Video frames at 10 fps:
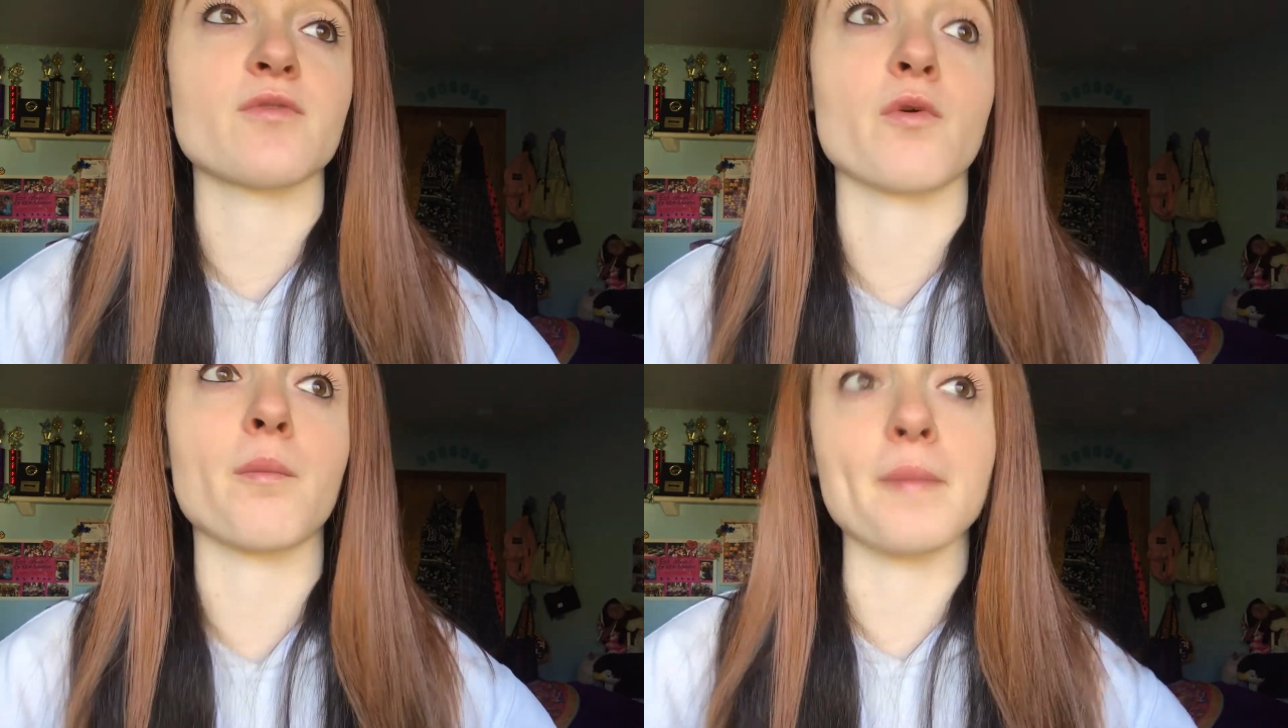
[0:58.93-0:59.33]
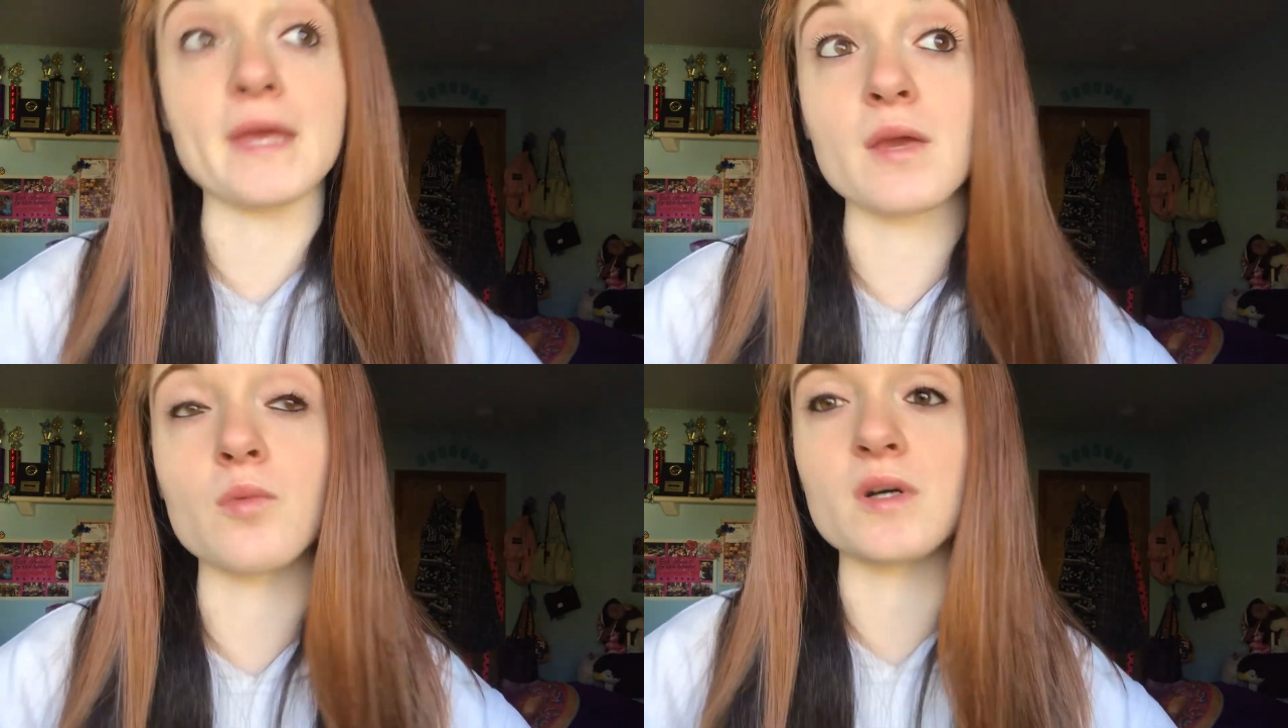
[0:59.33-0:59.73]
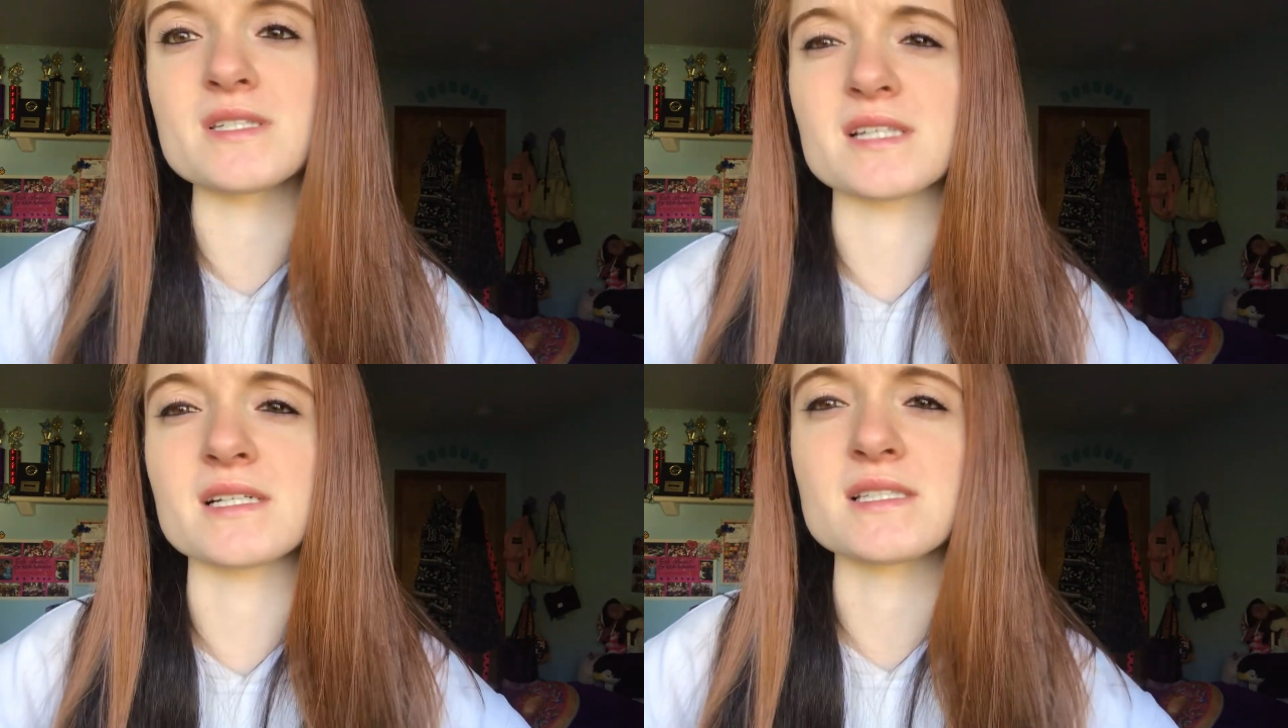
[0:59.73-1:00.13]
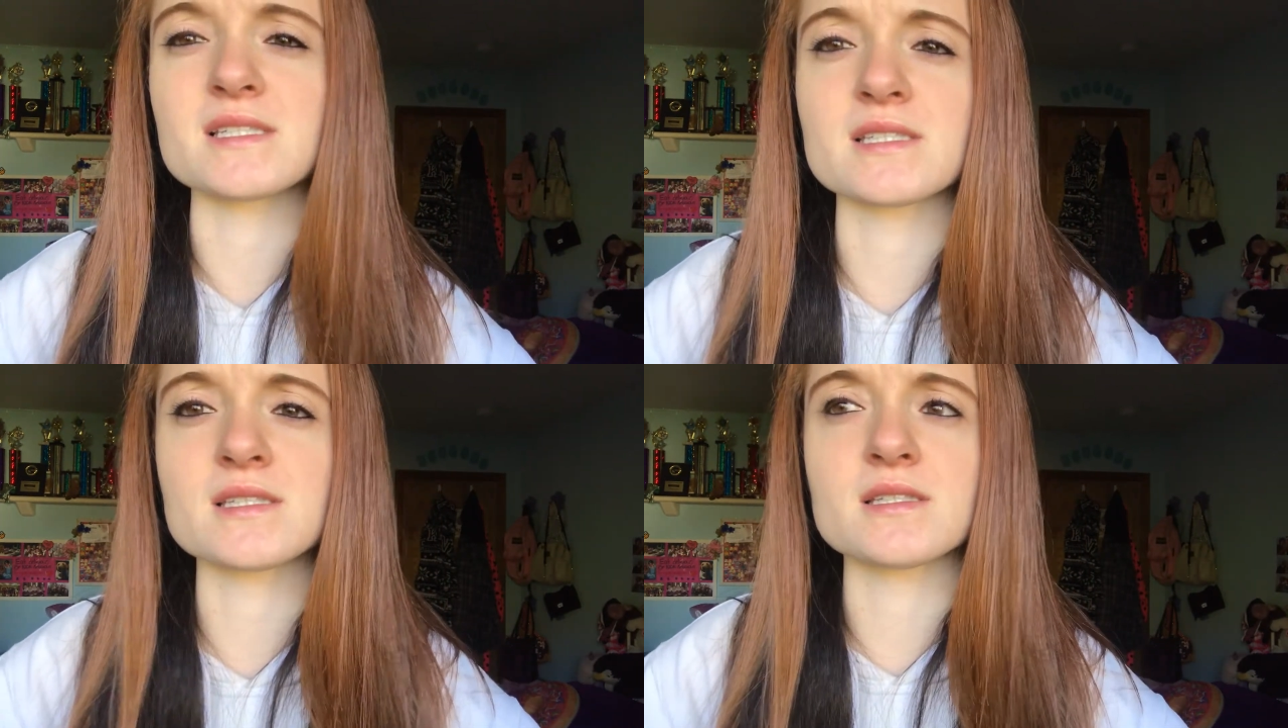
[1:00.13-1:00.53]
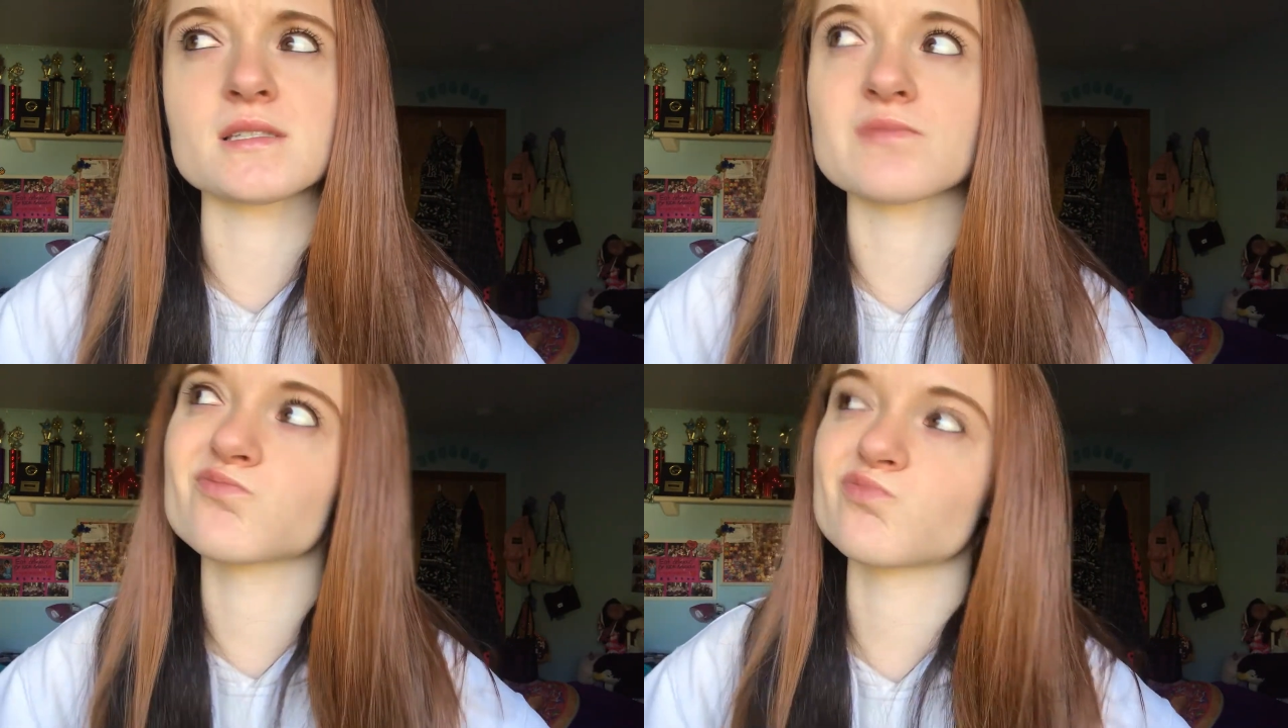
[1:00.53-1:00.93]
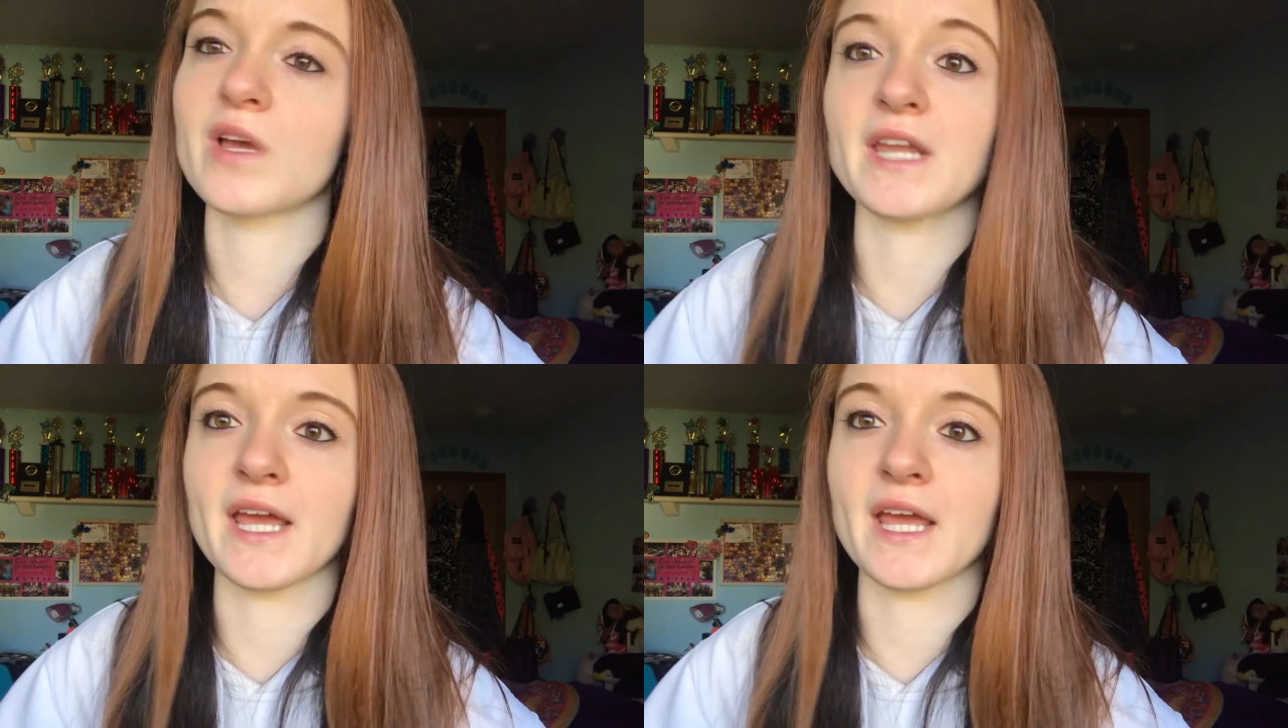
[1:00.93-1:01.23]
for me, was an